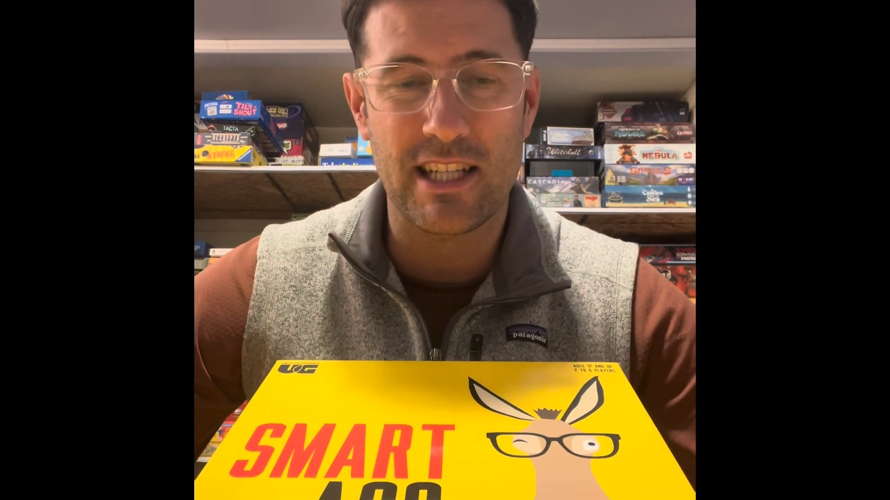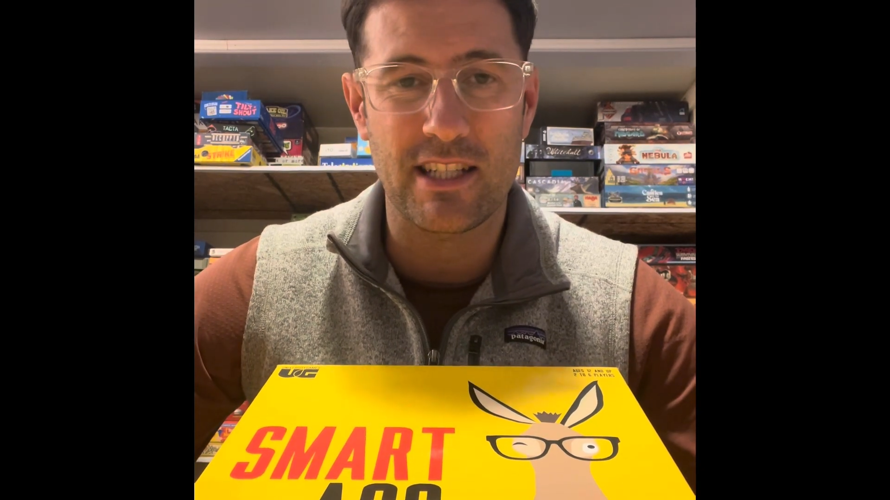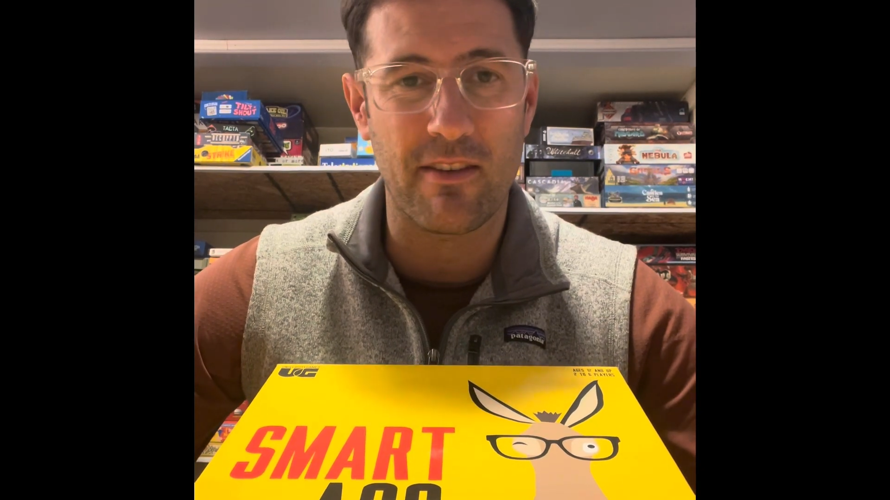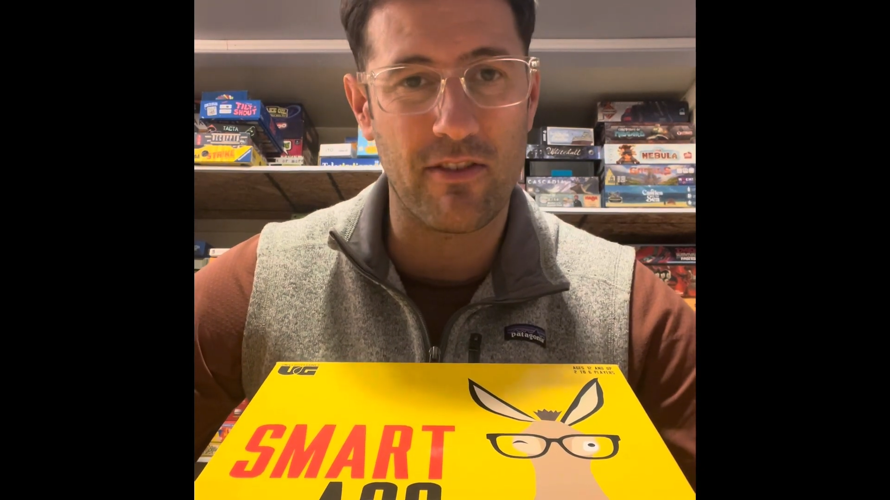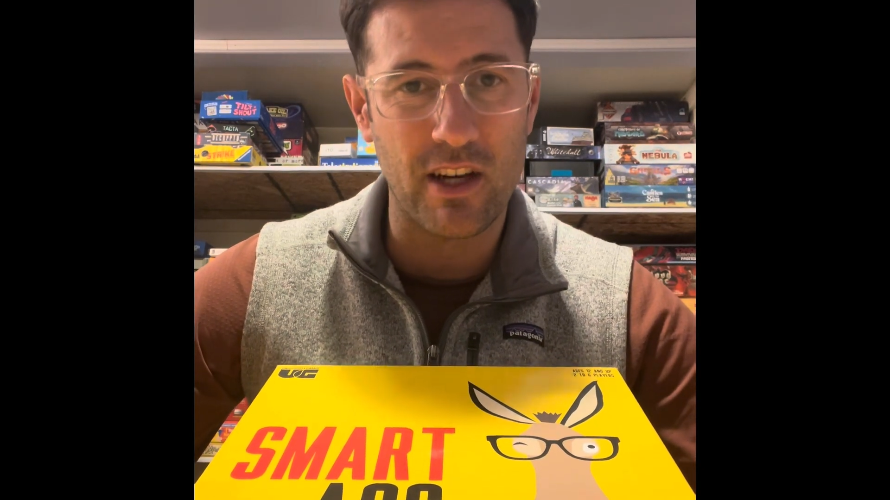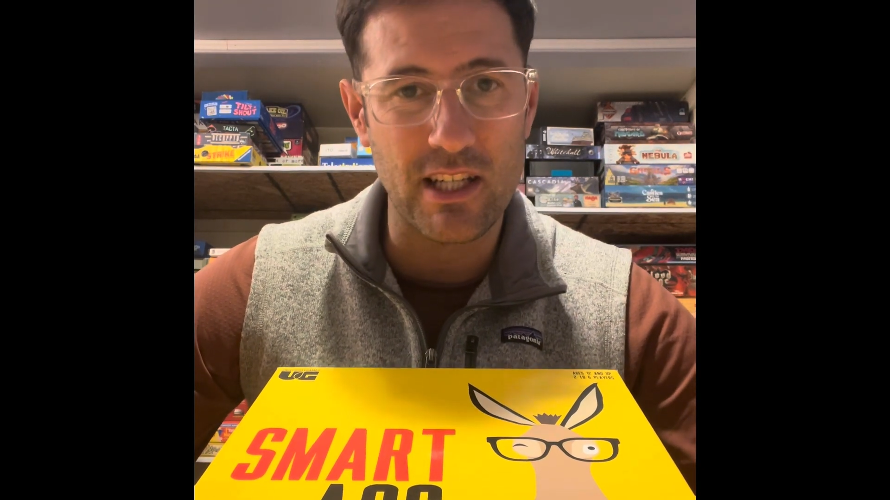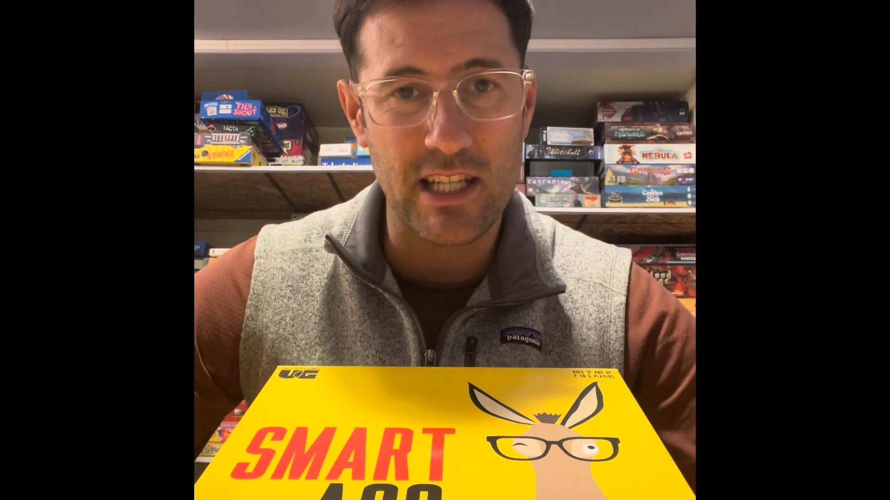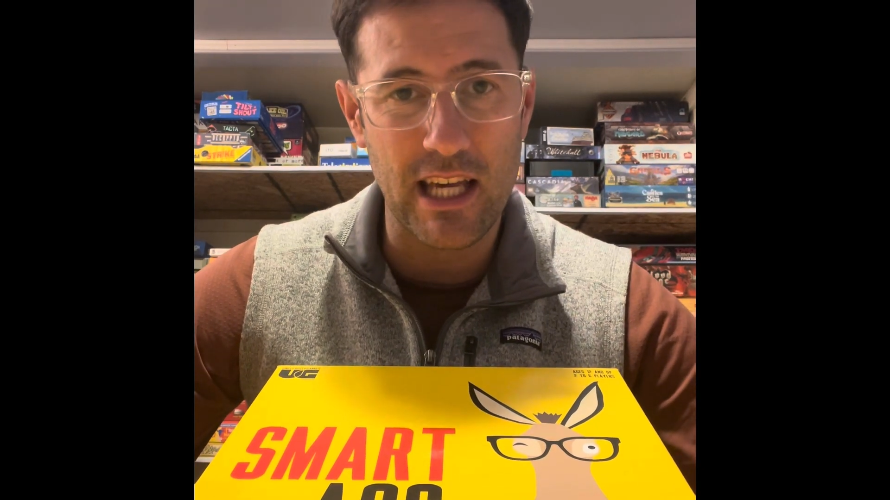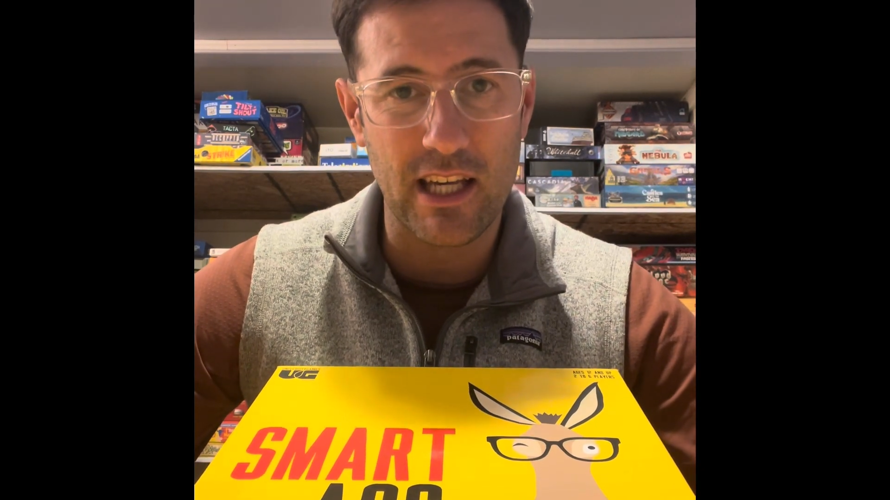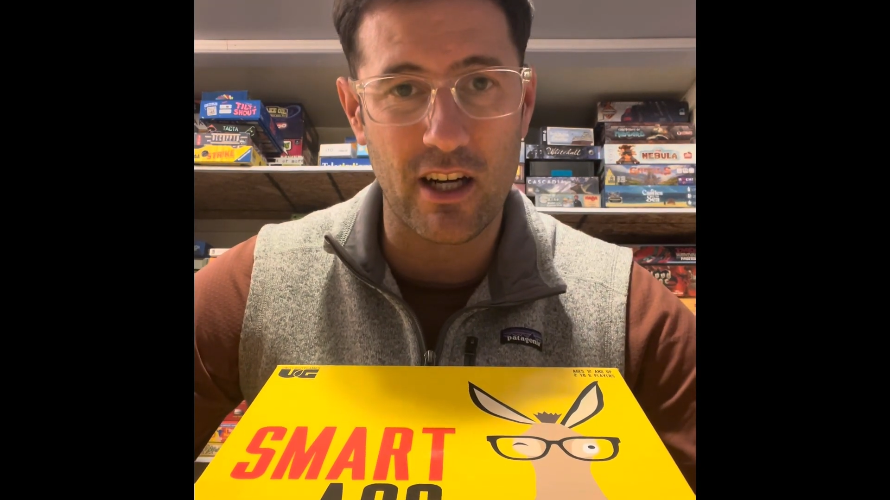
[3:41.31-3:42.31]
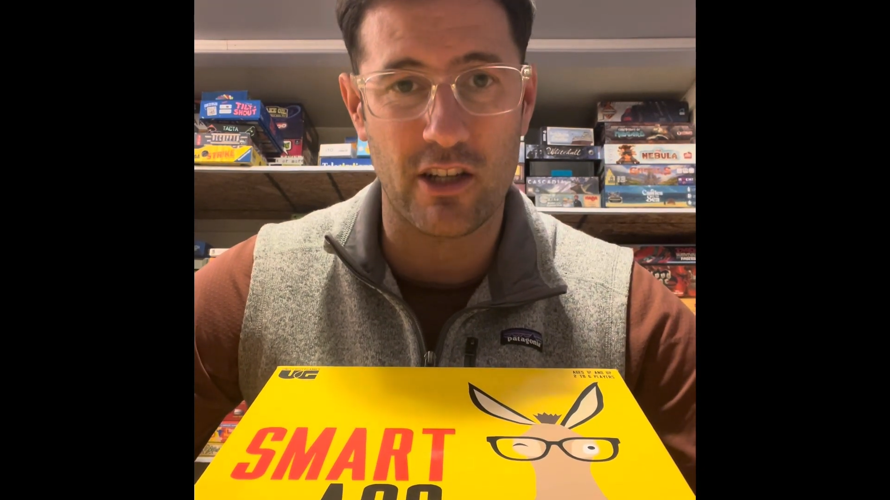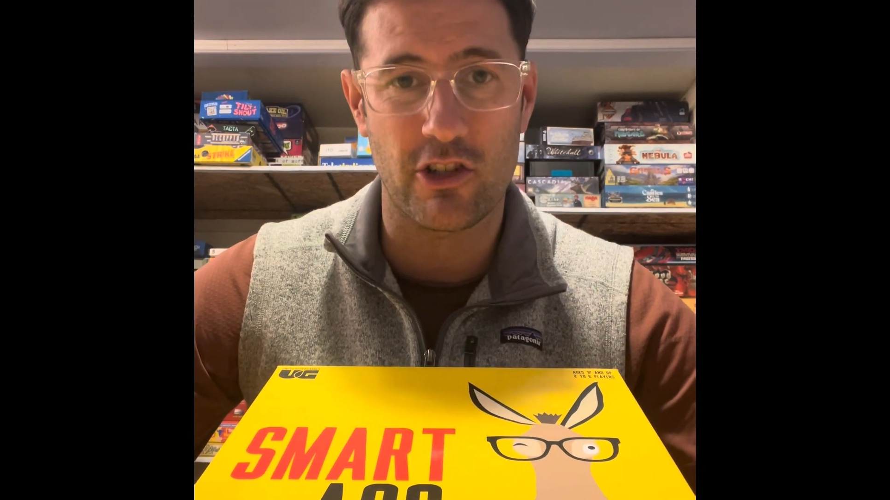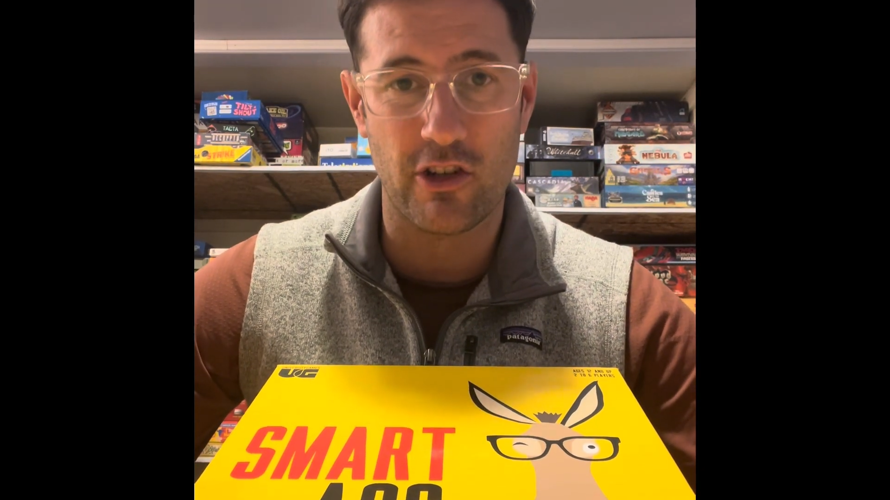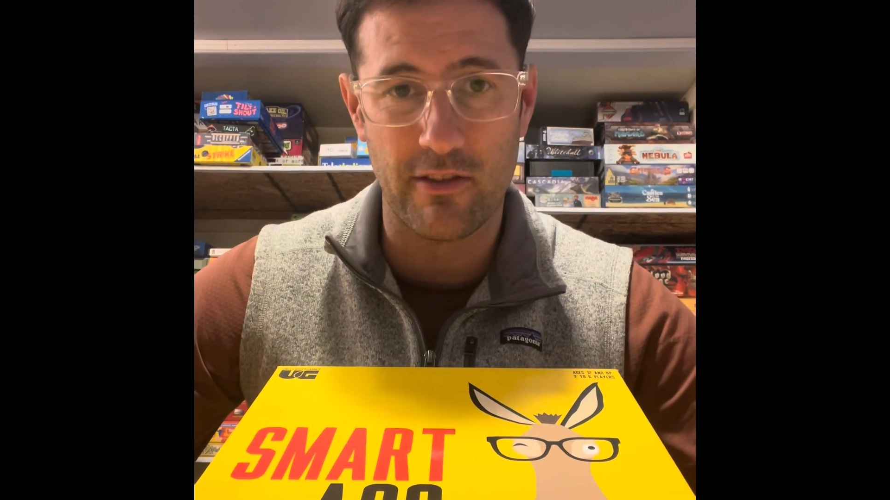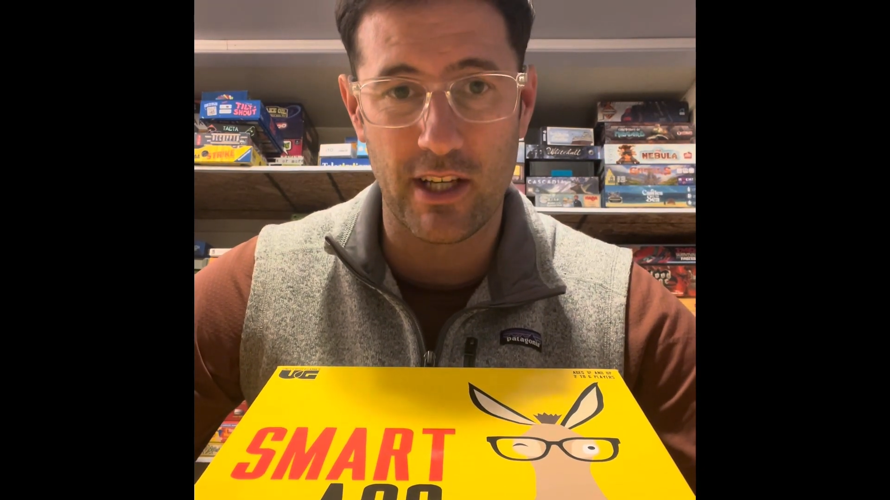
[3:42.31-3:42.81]
It's a fun take on
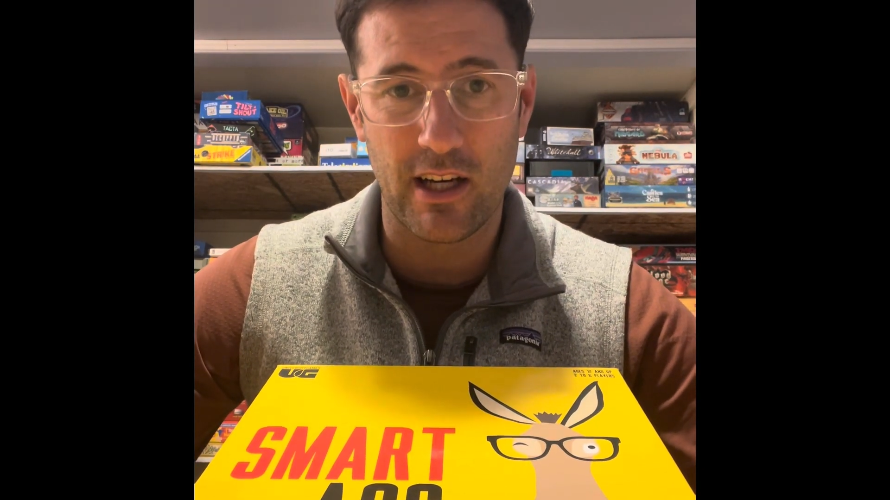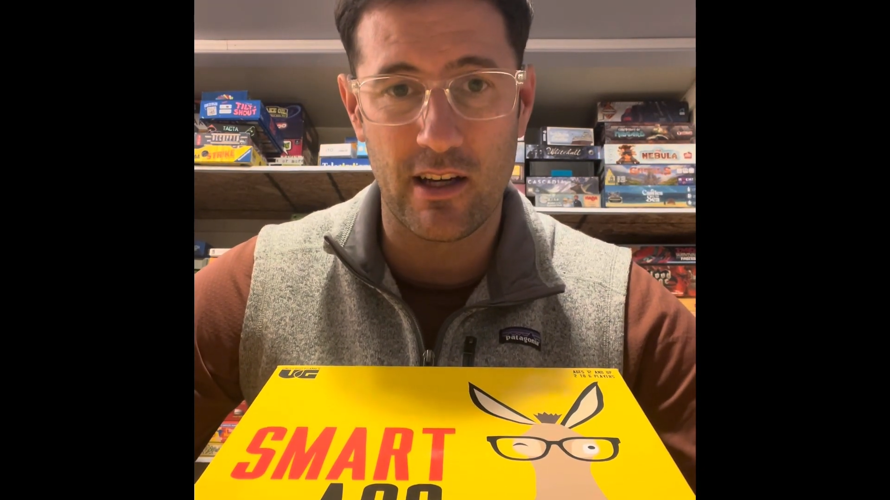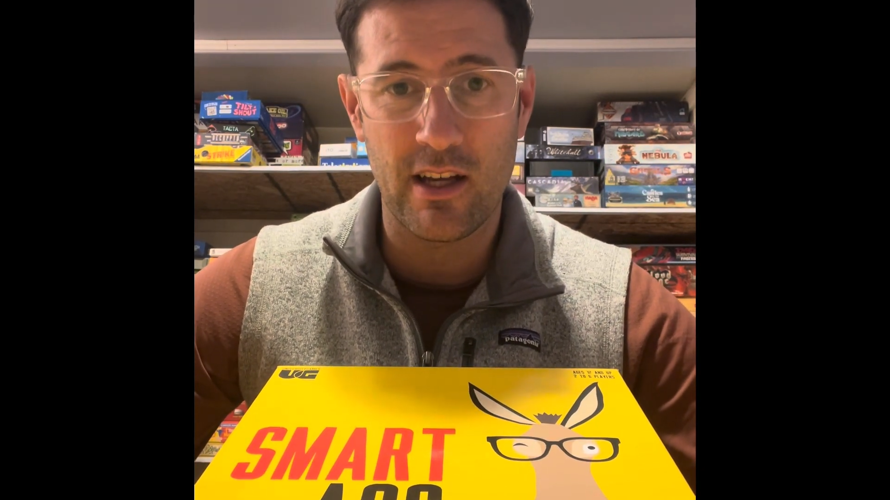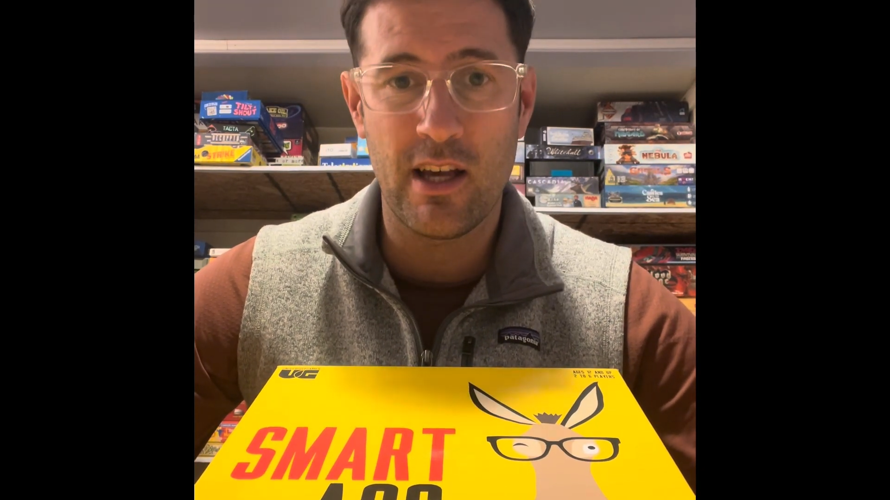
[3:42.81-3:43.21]
trivia.